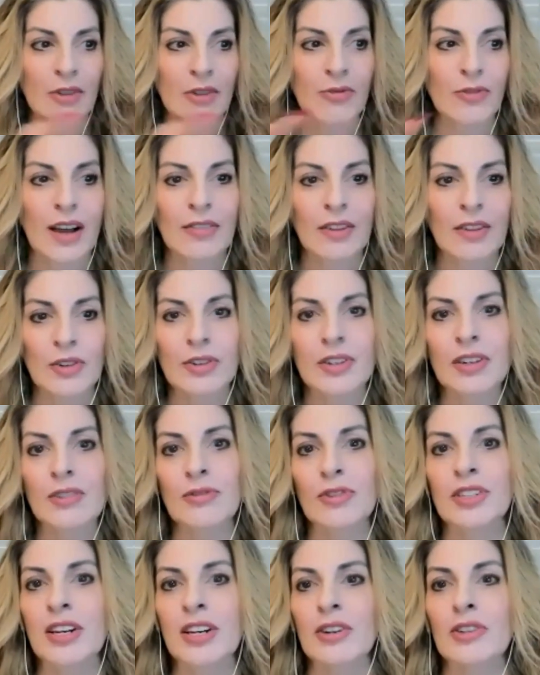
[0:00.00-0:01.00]
500
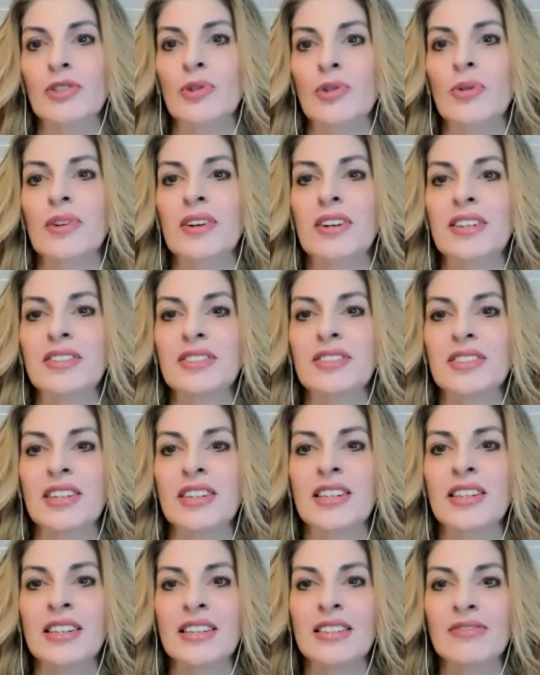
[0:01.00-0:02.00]
different territories
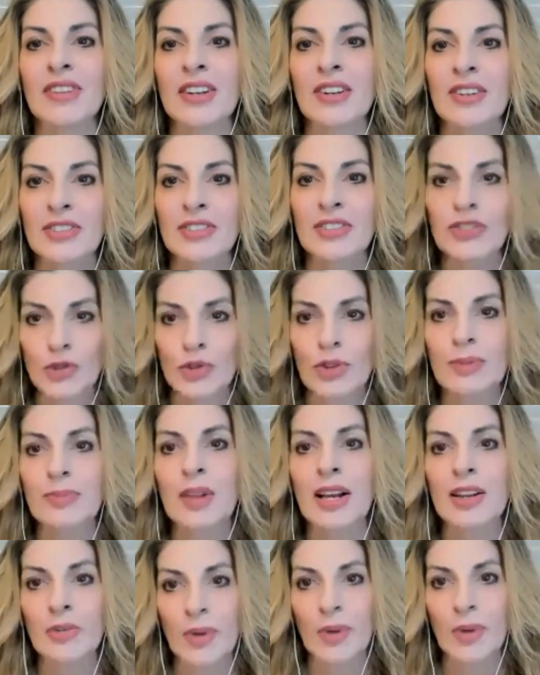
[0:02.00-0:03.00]
in a very
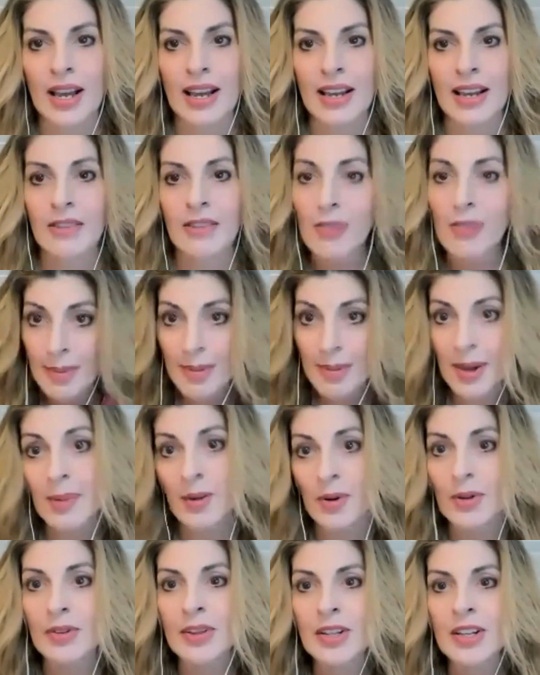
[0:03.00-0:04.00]
streamlined way, if I'm
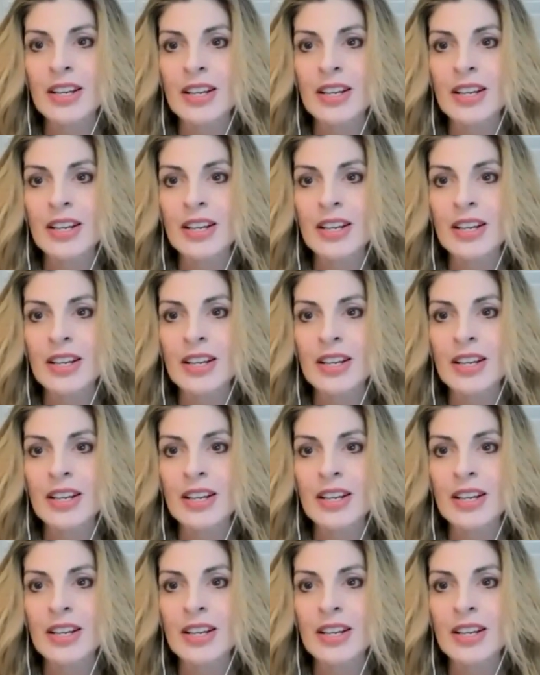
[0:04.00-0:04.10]
able.